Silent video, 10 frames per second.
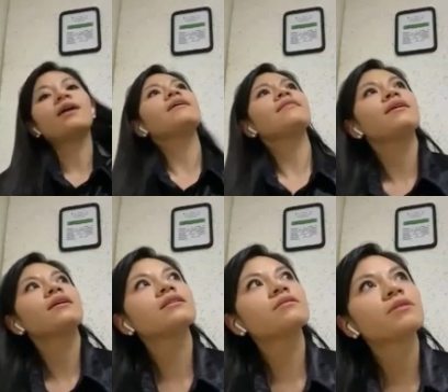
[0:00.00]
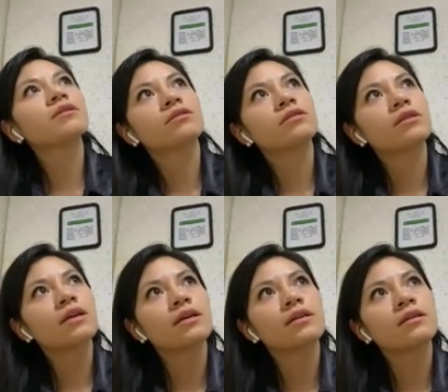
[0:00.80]
I think it's because
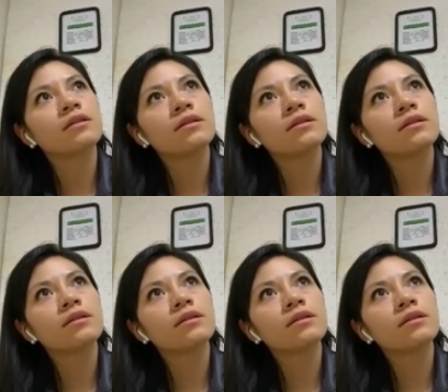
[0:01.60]
uh,